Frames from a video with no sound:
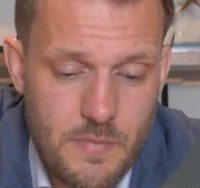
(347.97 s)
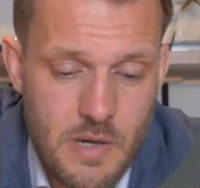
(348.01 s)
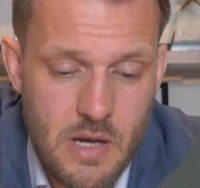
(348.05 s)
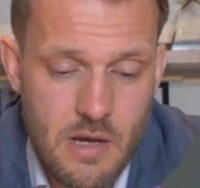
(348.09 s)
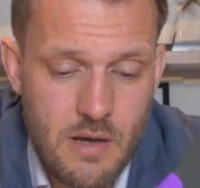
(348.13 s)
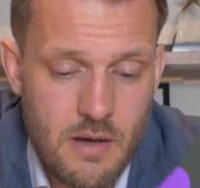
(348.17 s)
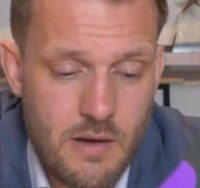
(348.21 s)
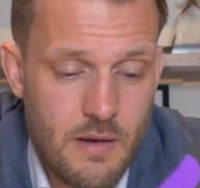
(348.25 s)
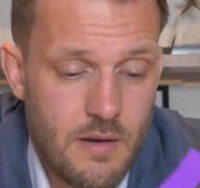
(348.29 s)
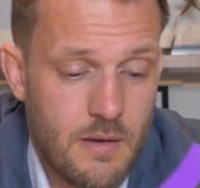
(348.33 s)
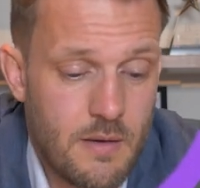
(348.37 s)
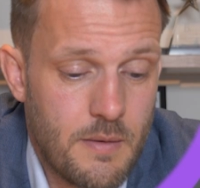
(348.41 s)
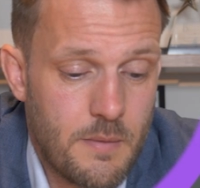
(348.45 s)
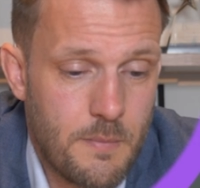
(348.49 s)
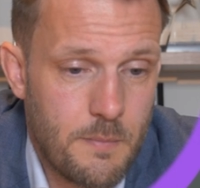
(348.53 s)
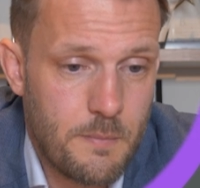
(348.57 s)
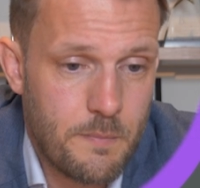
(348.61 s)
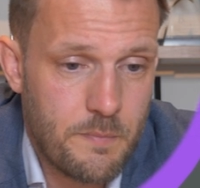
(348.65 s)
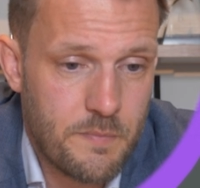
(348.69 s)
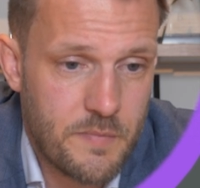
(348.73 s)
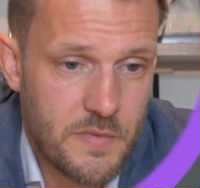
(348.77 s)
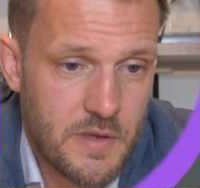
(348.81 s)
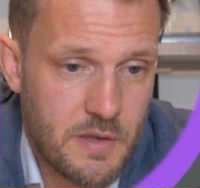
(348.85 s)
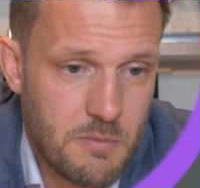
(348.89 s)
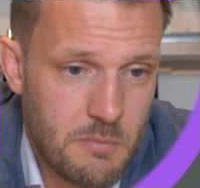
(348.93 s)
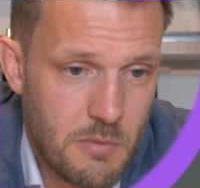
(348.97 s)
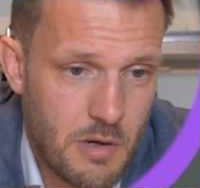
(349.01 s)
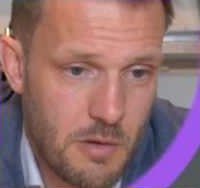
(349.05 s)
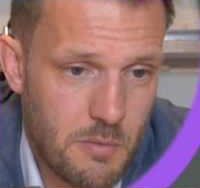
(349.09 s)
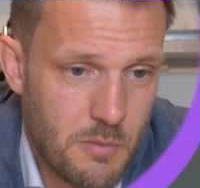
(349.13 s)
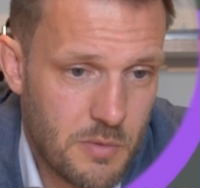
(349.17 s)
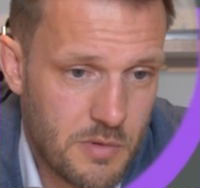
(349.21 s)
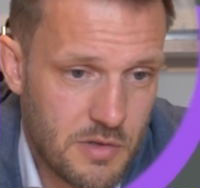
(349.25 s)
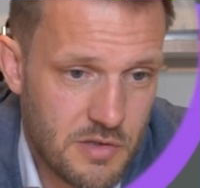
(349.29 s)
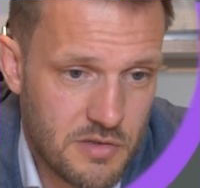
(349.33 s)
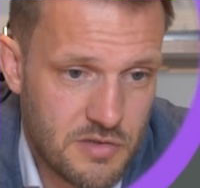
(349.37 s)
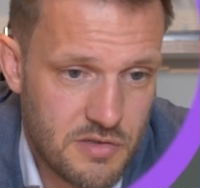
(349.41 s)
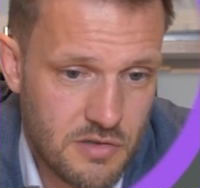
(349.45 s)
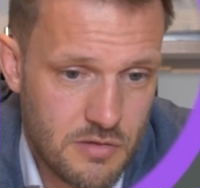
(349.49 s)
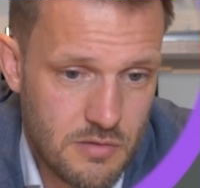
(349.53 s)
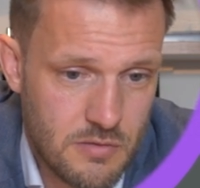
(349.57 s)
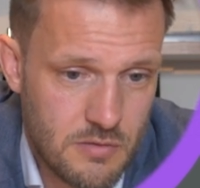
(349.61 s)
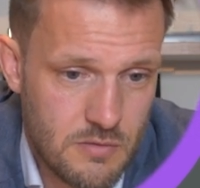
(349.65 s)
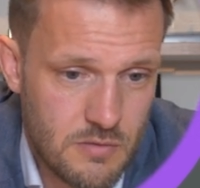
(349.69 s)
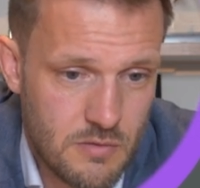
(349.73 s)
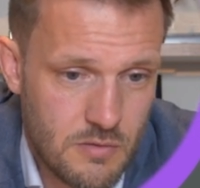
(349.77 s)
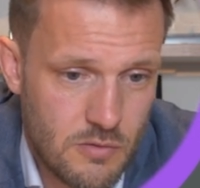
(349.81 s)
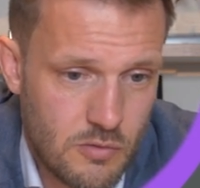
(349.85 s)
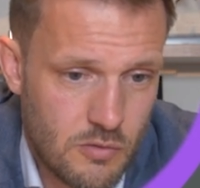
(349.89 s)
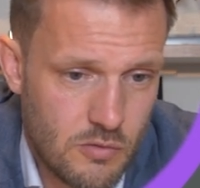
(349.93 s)
You might wanna
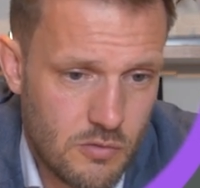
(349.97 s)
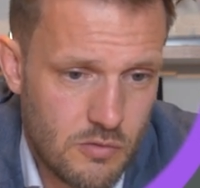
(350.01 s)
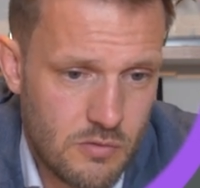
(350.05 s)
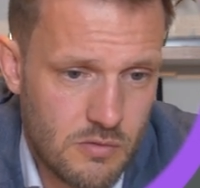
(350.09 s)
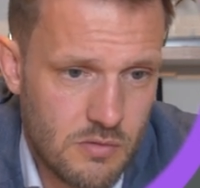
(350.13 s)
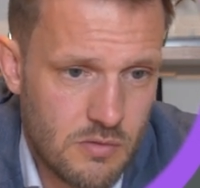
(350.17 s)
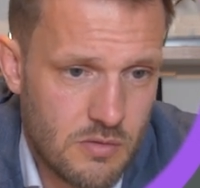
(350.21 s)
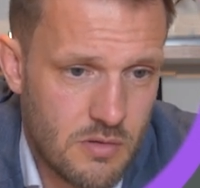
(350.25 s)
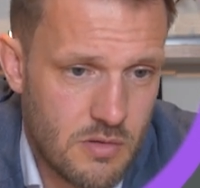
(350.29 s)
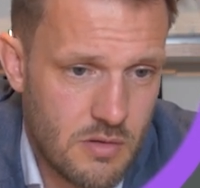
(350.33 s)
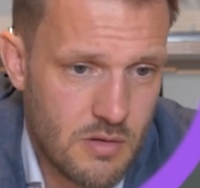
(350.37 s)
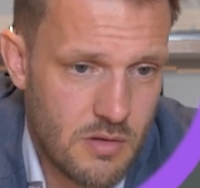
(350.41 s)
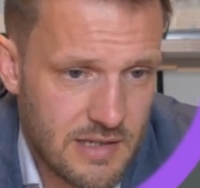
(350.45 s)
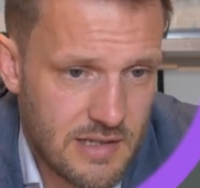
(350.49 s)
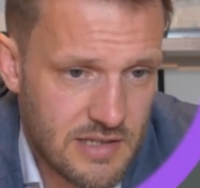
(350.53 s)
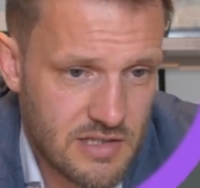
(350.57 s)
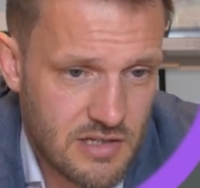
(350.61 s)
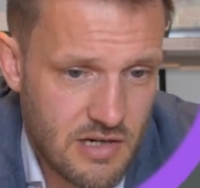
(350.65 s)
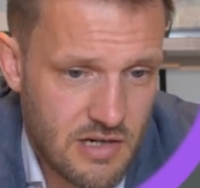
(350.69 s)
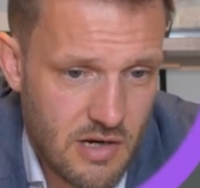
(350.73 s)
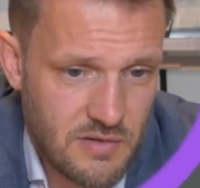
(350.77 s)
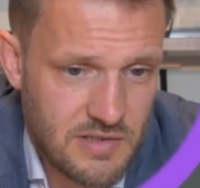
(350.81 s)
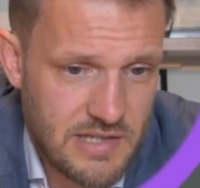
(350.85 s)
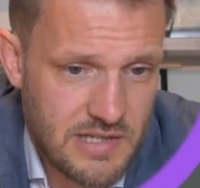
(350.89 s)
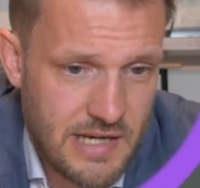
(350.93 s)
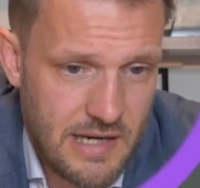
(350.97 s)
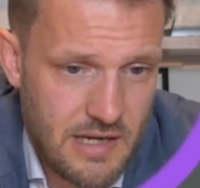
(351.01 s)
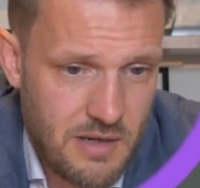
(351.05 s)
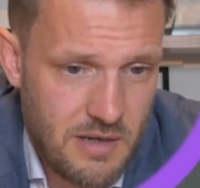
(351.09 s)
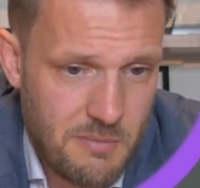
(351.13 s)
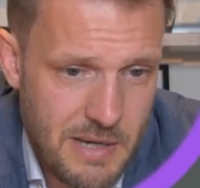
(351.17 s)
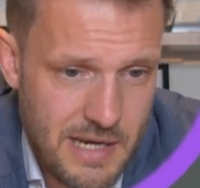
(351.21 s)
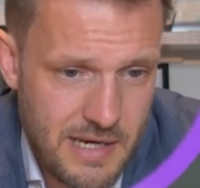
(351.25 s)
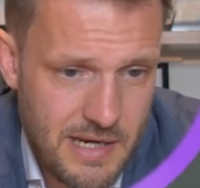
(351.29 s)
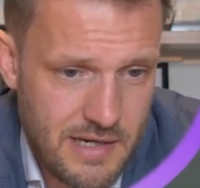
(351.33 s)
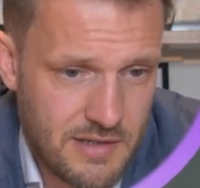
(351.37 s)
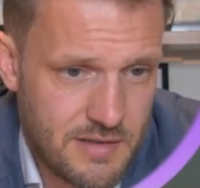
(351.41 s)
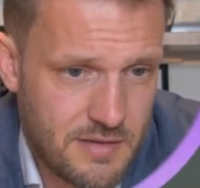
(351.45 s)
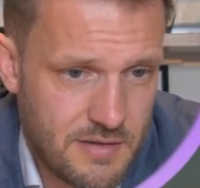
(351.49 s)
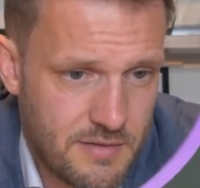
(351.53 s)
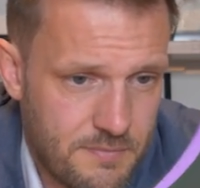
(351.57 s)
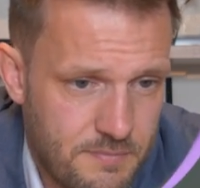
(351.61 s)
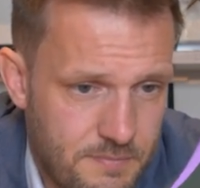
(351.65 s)
do all, let's go tailor-made.